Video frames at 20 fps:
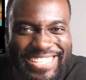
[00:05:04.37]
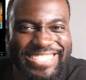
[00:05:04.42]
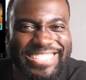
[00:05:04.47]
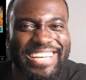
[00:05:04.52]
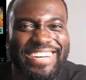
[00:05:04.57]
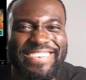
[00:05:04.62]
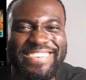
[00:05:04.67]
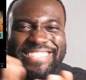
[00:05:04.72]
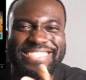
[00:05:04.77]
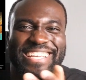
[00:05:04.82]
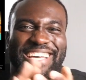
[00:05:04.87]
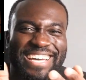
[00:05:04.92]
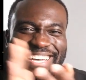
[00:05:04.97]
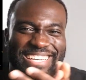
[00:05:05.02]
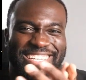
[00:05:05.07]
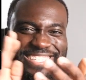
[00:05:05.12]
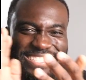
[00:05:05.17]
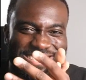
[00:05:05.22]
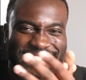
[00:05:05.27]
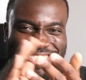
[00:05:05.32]
That was
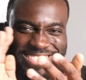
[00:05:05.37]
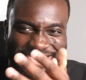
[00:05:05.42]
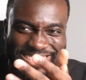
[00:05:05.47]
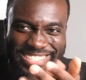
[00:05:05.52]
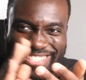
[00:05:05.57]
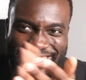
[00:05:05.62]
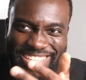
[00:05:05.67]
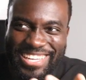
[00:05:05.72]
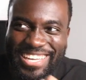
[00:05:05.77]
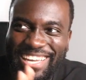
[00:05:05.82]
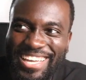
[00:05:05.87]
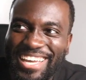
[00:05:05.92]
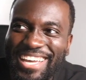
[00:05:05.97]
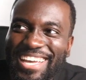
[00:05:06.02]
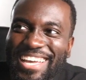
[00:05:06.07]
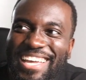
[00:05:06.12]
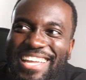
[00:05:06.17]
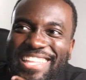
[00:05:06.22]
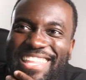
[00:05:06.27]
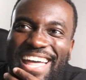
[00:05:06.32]
nice.
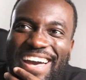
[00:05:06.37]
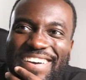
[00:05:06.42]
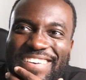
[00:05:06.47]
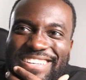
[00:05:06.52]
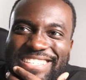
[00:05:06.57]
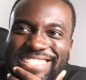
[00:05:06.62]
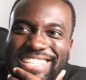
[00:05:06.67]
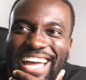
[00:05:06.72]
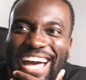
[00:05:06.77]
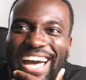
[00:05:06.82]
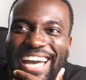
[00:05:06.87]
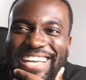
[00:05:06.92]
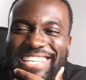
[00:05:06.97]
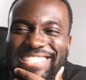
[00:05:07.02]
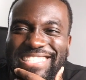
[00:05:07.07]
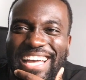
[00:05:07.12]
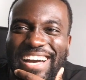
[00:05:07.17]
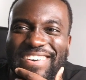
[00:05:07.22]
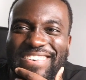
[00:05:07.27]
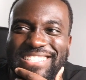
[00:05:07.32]
That was
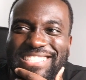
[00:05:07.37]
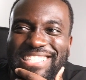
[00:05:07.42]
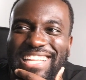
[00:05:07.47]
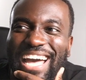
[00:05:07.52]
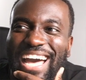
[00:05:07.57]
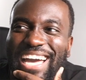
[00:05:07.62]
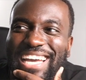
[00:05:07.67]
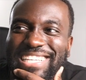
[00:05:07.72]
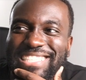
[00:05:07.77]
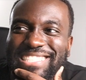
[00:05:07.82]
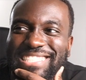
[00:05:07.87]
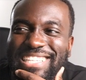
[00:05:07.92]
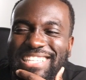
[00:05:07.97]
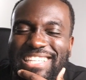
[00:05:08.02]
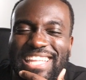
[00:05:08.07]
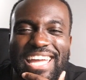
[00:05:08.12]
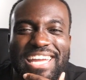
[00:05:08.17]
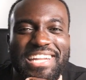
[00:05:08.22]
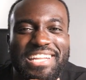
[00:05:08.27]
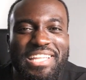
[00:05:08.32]
nice. That was nice.
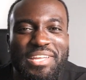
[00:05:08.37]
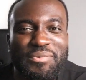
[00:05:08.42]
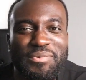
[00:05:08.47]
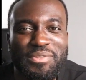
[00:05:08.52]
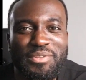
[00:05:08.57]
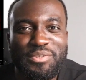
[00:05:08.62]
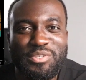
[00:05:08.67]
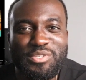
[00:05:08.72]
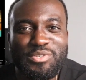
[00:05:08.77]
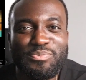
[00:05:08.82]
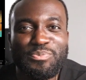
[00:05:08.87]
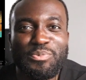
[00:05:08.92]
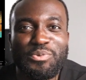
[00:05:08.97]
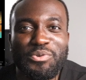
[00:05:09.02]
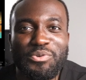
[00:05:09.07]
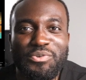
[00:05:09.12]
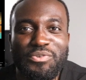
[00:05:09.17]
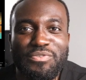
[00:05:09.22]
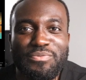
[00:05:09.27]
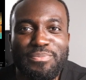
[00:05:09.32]
And they ended it with the
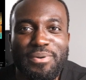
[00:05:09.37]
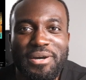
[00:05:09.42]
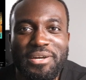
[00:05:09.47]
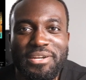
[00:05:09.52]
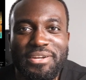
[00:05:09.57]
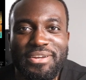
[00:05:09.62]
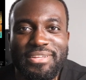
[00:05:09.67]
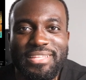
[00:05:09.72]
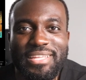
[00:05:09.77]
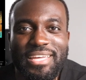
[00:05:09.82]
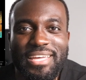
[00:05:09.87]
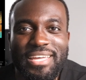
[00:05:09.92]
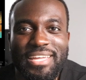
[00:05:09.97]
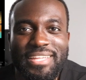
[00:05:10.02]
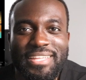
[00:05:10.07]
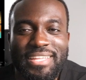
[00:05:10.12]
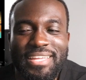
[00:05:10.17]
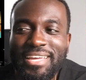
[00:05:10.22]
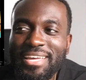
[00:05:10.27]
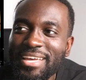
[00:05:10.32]
smooth butter at the
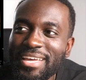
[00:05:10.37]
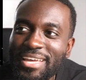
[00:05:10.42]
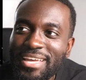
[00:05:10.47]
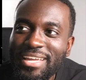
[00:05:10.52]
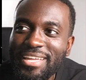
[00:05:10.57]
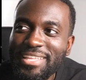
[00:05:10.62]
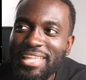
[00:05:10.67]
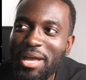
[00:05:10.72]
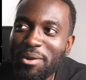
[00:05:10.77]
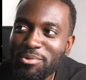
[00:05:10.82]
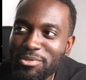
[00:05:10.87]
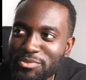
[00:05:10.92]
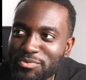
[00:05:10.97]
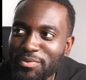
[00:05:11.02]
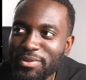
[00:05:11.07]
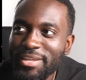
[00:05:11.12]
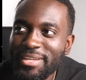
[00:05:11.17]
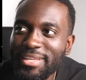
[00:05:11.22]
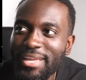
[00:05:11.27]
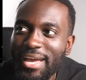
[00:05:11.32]
end. That was
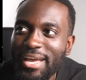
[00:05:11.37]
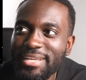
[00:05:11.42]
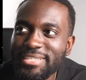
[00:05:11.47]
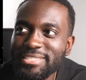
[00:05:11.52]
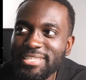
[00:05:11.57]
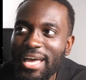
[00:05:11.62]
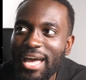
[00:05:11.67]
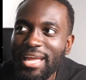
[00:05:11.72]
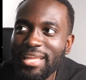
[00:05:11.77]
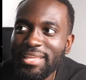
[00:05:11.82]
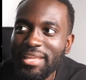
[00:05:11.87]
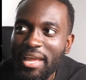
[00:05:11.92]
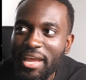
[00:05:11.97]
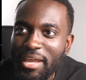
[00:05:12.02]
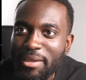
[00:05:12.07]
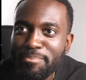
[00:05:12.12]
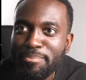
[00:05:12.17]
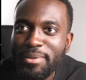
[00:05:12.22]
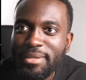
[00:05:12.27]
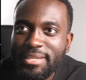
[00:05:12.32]
really nice. I
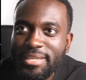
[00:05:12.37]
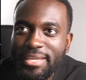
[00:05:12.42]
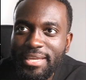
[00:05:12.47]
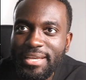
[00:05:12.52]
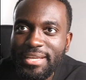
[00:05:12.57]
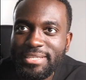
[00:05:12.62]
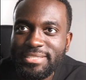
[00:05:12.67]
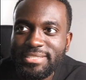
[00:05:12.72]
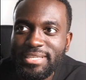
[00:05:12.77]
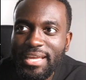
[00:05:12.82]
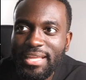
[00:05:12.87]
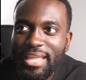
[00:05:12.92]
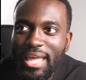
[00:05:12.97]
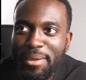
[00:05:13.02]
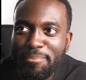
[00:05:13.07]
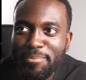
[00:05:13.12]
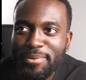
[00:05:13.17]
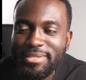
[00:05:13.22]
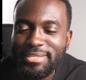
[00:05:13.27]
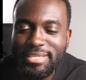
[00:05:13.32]
like BTS. I
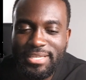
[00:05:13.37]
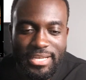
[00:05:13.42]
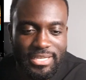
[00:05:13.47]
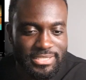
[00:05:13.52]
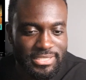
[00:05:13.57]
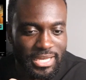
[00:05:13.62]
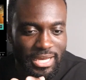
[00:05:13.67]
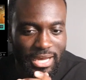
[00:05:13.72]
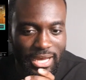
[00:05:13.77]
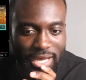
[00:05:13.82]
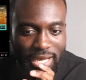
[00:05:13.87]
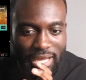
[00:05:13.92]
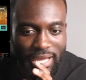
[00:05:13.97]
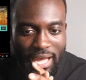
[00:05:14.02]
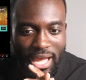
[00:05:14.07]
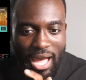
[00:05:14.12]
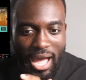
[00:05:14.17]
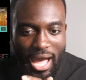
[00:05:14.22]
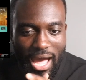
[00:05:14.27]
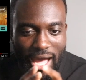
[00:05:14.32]
like BTS.
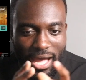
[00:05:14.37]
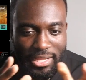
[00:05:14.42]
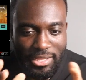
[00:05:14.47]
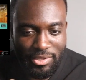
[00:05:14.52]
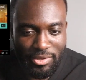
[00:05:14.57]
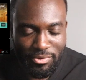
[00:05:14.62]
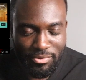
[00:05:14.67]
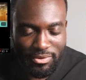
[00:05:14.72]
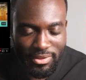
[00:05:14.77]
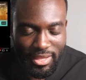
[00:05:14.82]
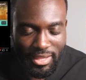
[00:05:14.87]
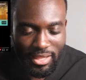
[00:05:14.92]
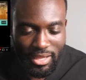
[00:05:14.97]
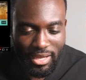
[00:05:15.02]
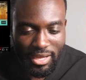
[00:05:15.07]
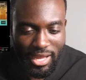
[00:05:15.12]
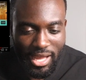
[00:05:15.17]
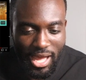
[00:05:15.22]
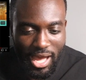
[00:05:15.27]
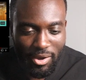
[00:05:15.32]
I knew that
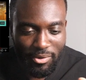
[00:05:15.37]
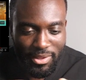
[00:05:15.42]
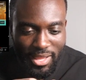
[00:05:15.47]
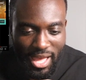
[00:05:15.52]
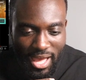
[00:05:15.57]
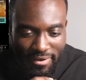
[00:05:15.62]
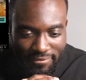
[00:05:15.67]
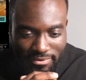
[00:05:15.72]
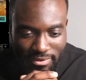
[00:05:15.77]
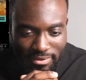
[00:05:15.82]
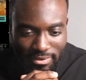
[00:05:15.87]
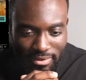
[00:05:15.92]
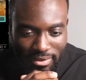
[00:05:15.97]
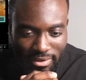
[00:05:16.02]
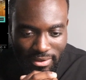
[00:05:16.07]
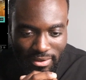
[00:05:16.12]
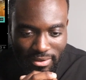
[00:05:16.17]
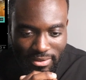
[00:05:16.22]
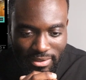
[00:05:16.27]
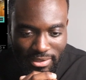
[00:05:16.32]
I would have
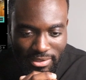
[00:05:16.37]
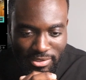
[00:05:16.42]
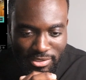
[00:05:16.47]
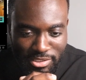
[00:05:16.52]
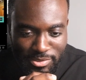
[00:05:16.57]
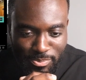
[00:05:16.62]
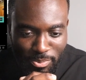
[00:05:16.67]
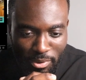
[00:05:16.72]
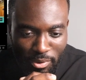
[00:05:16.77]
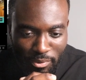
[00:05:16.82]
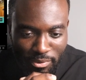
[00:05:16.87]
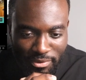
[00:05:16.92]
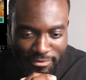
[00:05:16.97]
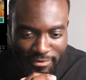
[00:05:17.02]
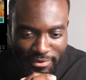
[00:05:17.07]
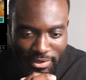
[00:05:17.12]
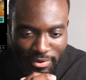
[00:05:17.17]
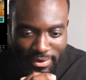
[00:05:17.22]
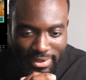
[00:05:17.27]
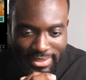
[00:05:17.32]
to get to this point where the
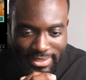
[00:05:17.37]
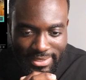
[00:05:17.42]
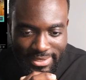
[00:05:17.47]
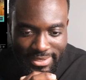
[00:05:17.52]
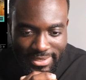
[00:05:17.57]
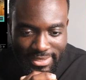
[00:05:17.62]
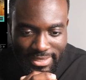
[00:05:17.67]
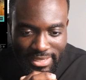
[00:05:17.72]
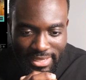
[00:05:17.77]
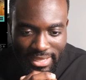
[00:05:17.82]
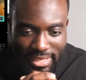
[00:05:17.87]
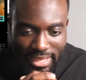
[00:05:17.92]
video ended.